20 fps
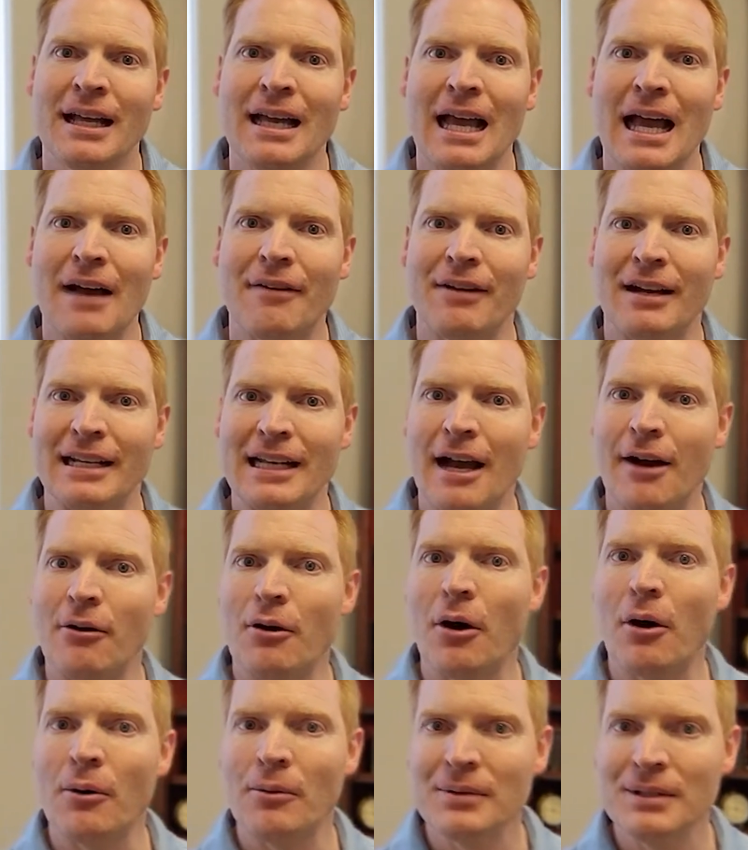have I now
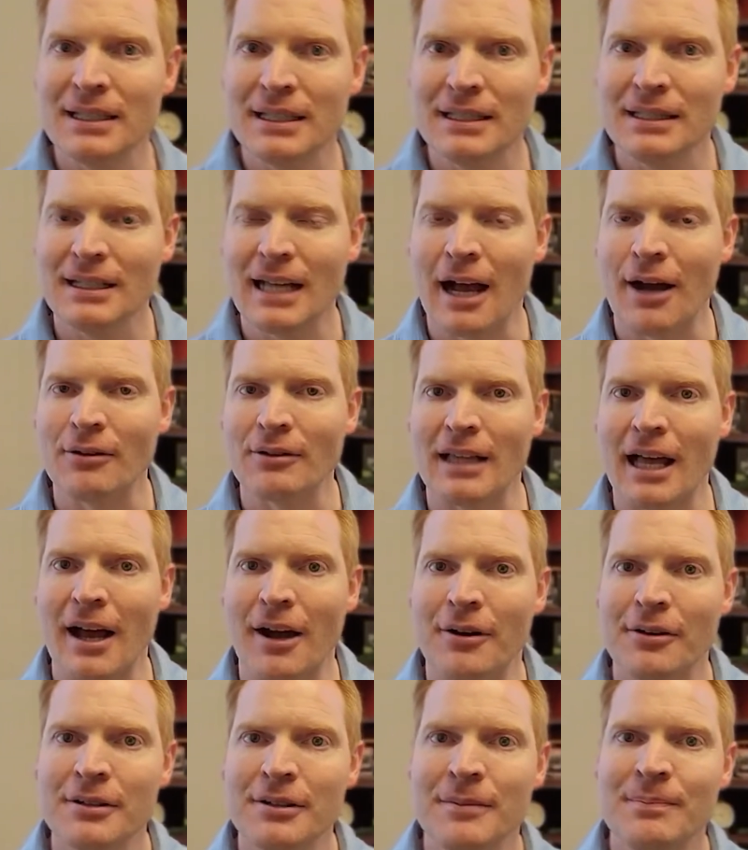owned it out
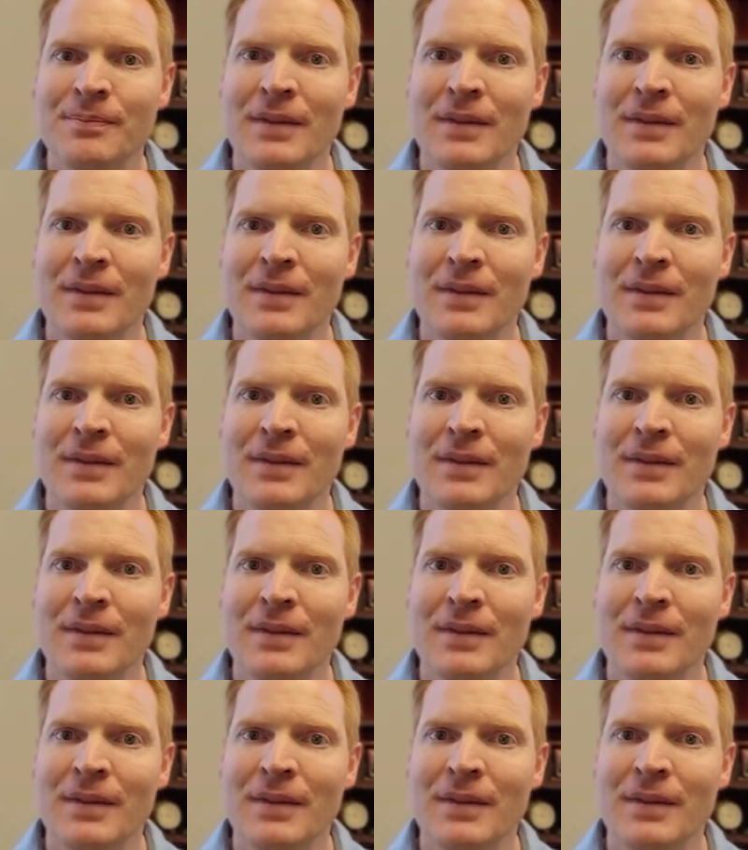loud,